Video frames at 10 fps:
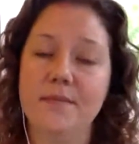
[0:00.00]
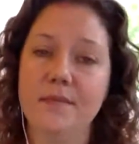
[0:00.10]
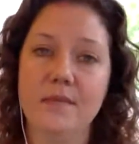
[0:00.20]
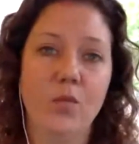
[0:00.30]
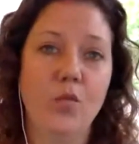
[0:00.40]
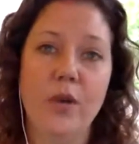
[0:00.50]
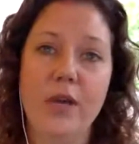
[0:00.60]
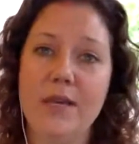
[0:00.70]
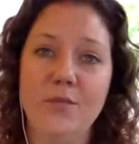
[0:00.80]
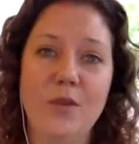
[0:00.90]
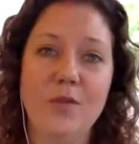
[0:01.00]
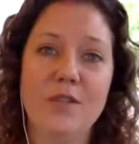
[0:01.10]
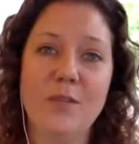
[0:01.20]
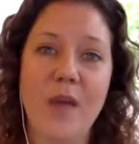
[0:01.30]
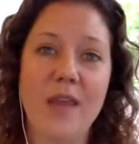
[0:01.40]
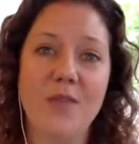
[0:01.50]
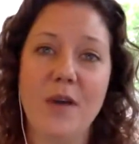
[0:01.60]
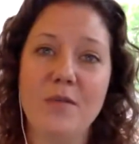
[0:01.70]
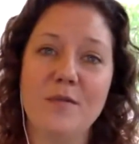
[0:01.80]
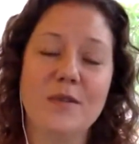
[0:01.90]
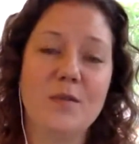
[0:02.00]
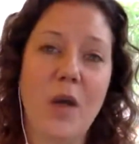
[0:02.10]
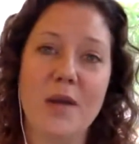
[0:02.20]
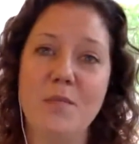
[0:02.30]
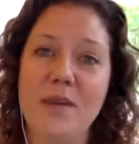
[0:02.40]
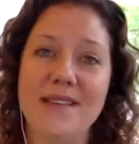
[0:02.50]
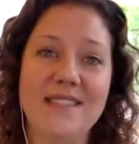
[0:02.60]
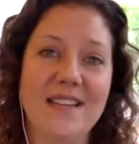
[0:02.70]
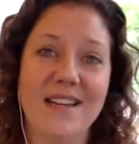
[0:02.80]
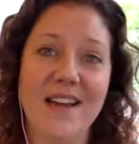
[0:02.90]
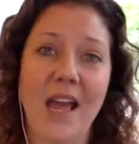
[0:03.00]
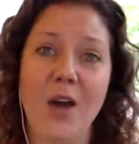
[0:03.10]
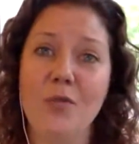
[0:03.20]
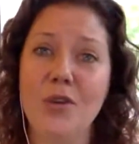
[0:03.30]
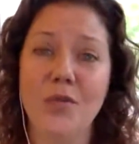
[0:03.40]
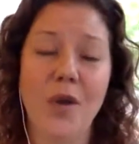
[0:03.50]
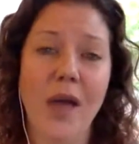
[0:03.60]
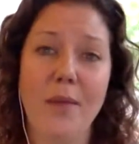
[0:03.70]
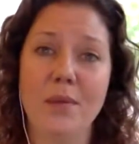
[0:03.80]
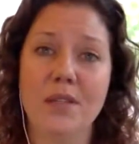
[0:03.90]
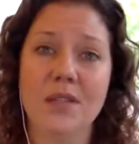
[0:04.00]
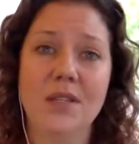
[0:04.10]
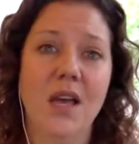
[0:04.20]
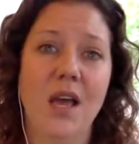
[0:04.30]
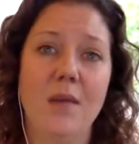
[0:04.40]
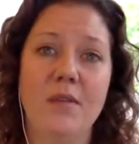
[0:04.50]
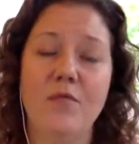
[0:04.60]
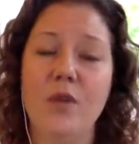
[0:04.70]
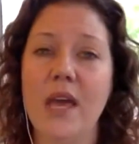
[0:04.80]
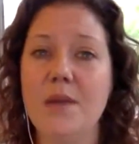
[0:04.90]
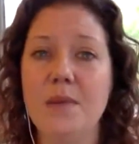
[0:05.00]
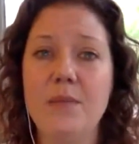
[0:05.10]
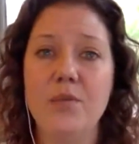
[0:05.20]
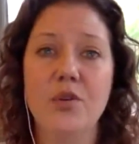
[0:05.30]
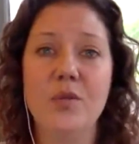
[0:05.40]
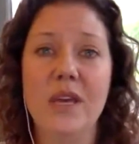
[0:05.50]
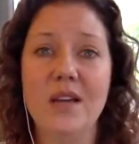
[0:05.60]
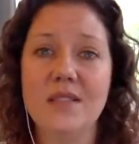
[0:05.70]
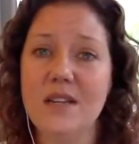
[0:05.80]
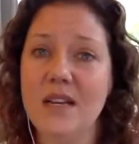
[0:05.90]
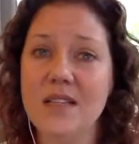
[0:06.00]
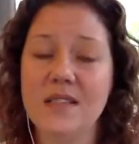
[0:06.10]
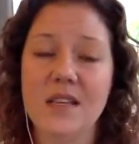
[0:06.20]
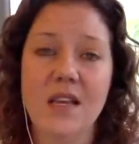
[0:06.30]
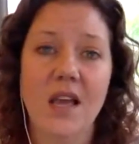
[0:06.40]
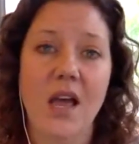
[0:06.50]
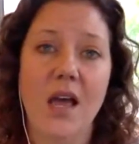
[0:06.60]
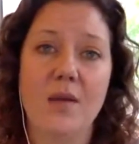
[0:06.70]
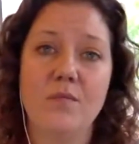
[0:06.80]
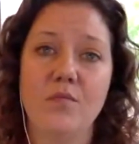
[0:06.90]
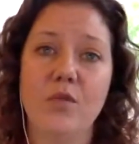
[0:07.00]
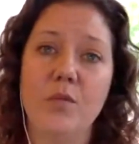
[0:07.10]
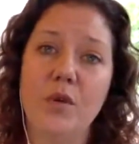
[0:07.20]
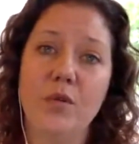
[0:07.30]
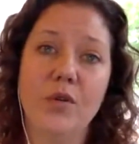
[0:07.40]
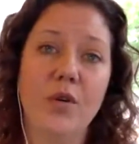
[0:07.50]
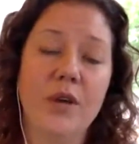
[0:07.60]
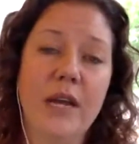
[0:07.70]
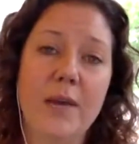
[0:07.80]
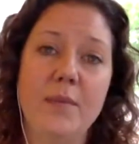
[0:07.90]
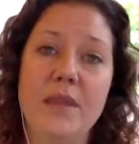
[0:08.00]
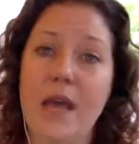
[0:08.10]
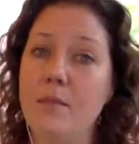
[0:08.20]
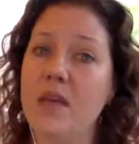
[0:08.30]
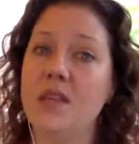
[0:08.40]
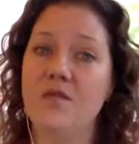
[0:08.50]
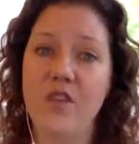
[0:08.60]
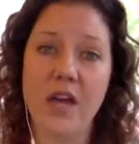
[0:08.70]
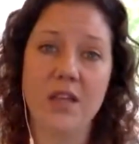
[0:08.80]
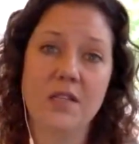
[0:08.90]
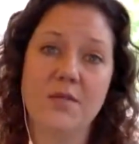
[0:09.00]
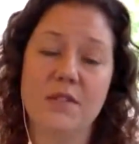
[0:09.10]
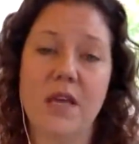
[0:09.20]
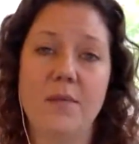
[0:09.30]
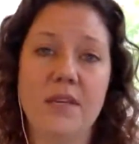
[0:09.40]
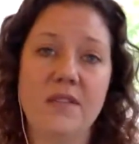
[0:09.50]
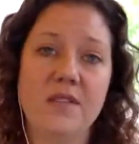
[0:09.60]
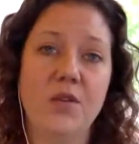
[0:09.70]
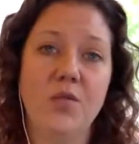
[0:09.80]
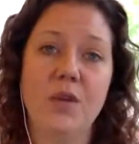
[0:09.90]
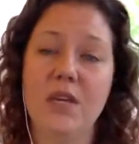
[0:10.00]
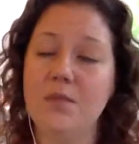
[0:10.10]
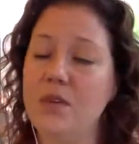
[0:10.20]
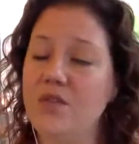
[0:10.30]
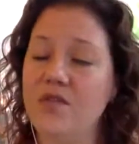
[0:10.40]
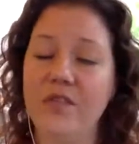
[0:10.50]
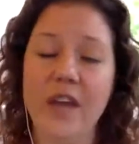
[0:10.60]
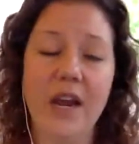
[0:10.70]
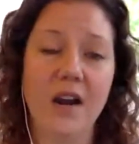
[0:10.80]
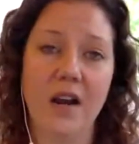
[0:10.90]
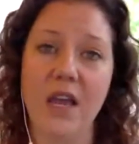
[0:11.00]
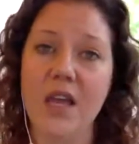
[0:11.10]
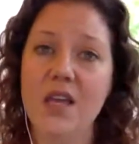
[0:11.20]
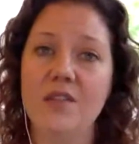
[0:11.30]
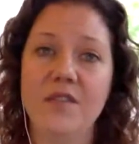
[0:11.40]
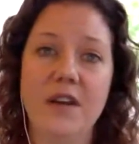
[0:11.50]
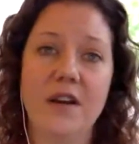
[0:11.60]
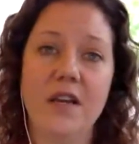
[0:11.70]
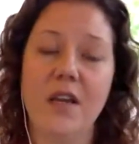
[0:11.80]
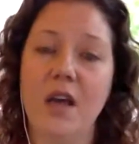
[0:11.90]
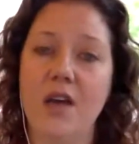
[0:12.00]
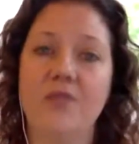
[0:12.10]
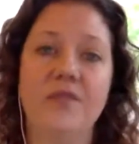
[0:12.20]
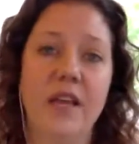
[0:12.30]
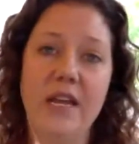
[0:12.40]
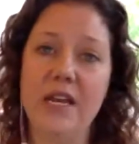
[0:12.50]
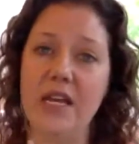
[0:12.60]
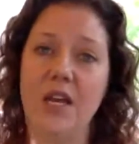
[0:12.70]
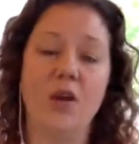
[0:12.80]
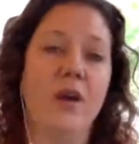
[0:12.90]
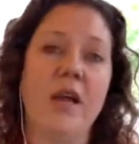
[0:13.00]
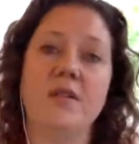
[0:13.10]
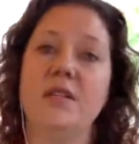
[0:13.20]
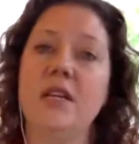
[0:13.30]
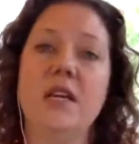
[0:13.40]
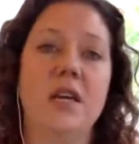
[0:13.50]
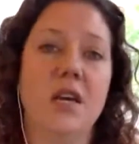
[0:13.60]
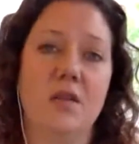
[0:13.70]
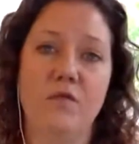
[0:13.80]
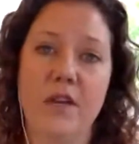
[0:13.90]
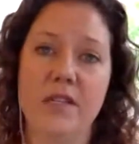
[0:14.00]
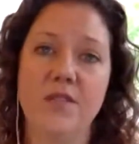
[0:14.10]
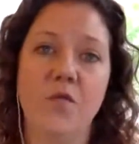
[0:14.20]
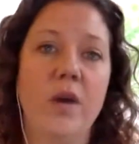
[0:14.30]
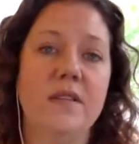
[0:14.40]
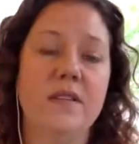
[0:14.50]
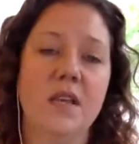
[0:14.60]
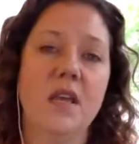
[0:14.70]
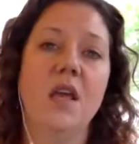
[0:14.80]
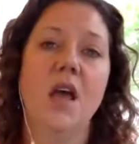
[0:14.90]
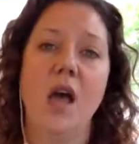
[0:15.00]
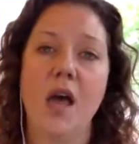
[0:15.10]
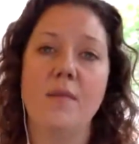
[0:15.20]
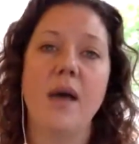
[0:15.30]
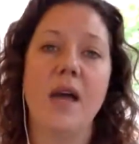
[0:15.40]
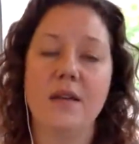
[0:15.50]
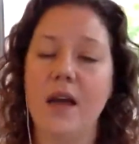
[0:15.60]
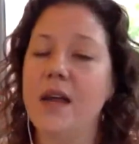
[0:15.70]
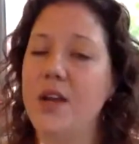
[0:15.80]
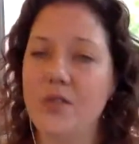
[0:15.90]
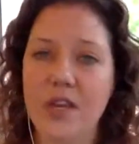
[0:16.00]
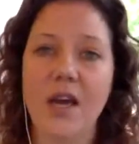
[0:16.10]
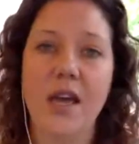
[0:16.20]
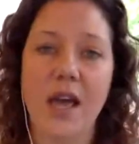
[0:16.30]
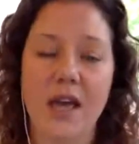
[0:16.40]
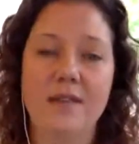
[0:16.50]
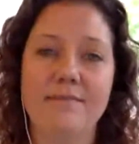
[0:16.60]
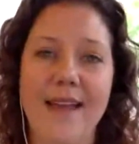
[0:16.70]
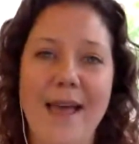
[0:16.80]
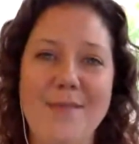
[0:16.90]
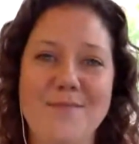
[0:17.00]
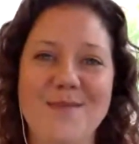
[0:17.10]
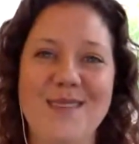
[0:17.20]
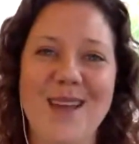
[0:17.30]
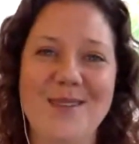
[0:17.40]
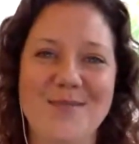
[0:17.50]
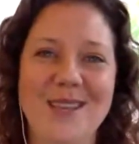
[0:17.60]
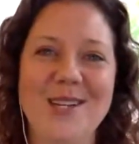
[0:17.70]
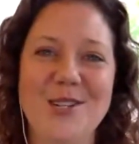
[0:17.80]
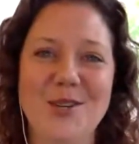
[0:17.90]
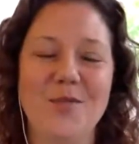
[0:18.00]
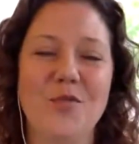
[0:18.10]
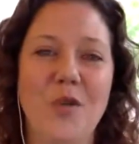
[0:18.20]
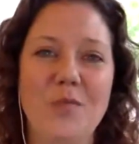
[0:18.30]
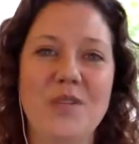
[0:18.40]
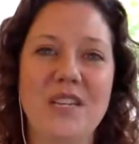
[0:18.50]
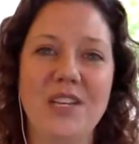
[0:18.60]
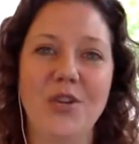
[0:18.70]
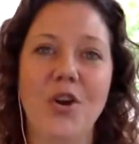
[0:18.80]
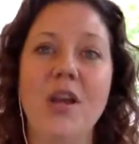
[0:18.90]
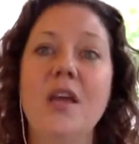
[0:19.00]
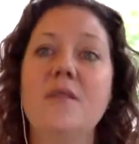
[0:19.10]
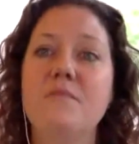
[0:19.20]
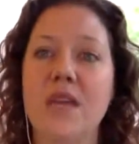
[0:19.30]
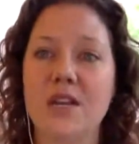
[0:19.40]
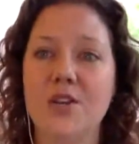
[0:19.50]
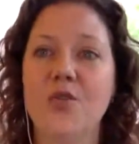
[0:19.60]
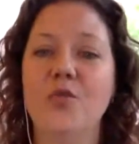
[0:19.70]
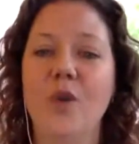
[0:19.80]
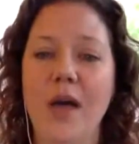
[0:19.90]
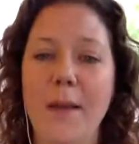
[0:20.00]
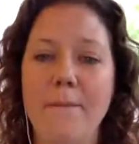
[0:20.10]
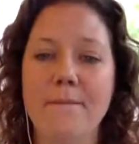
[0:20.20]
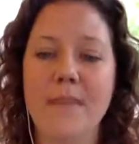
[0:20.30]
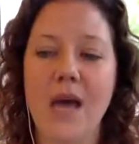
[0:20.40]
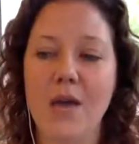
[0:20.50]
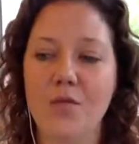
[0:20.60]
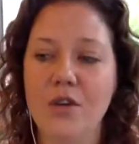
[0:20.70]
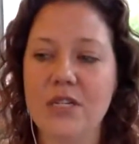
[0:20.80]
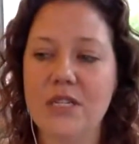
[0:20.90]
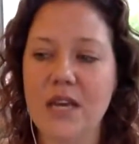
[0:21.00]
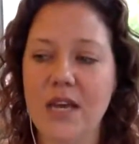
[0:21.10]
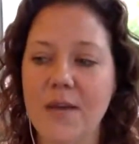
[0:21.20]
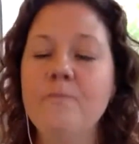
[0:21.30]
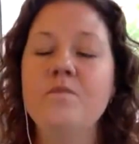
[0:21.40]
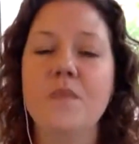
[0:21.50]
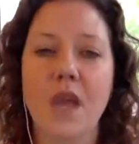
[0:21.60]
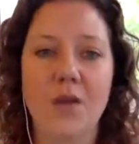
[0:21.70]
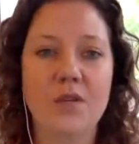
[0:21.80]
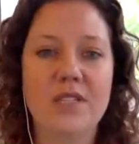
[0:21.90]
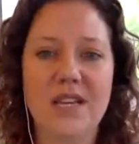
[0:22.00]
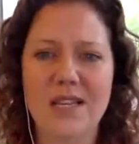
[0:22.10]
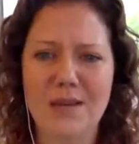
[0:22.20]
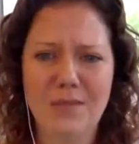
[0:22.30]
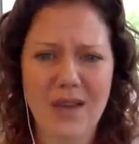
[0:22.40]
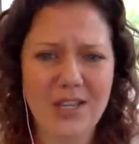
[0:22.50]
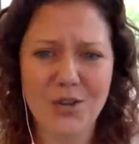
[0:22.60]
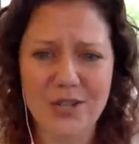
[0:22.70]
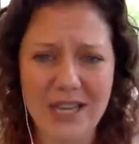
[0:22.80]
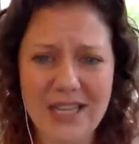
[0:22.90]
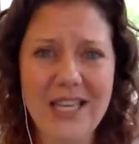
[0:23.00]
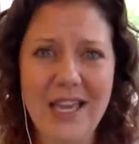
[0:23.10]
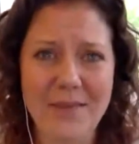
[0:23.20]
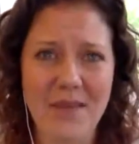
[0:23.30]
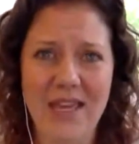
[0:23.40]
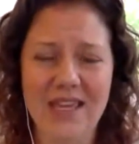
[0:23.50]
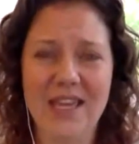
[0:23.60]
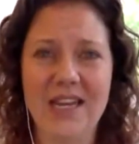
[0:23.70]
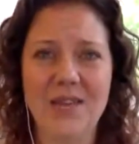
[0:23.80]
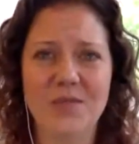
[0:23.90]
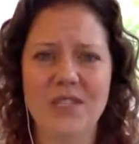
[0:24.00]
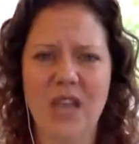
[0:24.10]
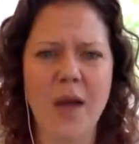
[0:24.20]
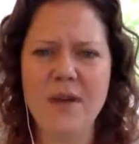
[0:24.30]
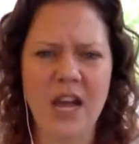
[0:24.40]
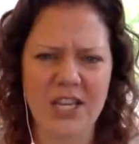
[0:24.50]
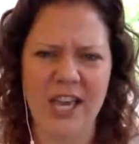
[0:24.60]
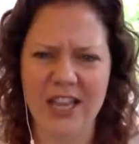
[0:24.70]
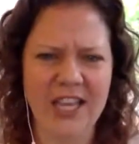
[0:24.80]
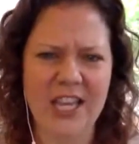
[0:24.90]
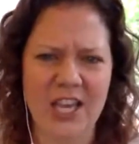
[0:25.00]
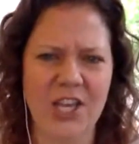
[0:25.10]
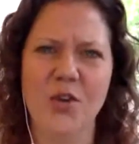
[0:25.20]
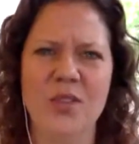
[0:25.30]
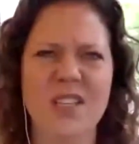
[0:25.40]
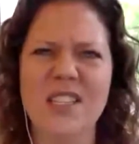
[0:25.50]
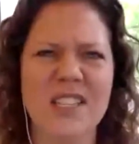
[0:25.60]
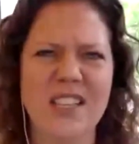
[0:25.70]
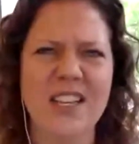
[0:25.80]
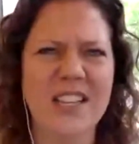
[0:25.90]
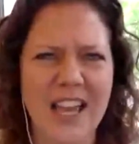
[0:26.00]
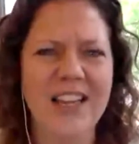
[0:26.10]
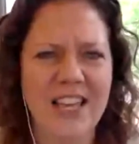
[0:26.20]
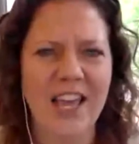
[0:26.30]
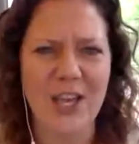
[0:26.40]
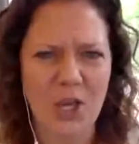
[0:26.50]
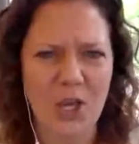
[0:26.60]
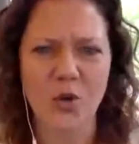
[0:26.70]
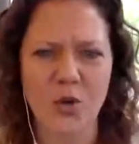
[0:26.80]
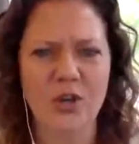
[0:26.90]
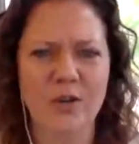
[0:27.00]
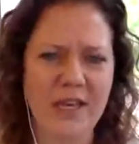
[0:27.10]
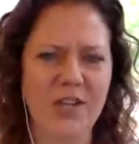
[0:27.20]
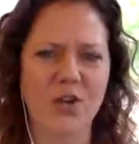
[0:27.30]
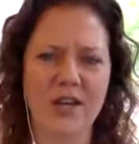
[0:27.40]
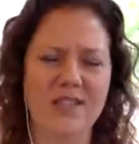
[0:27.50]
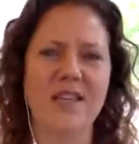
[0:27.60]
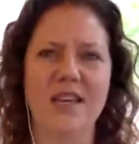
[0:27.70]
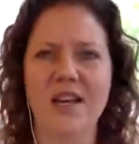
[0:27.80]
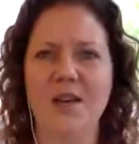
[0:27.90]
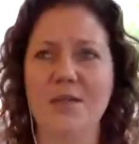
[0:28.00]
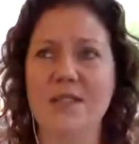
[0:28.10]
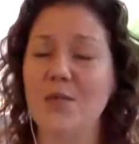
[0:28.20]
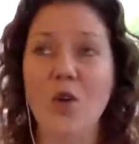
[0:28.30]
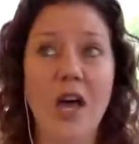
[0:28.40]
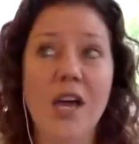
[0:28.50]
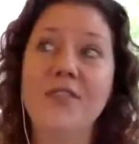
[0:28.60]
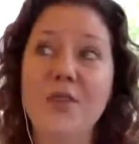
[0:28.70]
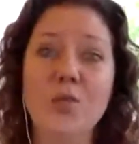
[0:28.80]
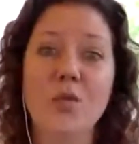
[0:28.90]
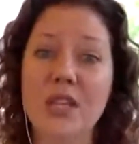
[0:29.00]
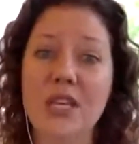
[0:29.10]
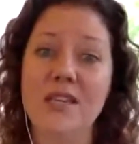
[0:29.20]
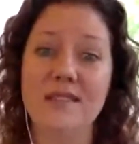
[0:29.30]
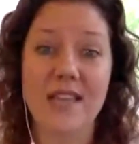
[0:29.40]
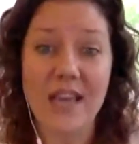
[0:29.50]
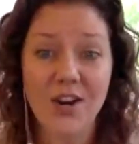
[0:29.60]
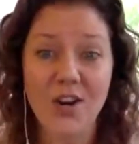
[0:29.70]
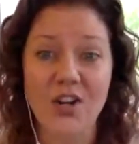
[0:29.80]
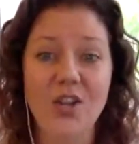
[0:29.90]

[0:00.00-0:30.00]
we respond the way we respond based on how we grew up. If we had people who yelled at us, when we were growing up, and that meant the violence was coming soon, we can be very, very flighty around any kind of raised voice. I know that I had a relationship with one particular man who I would tell him, "You're yelling at me," and he would say, "I'm not yelling at you. This isn't yelling at you. You're being crazy." And I would say, "Well, I feel really scared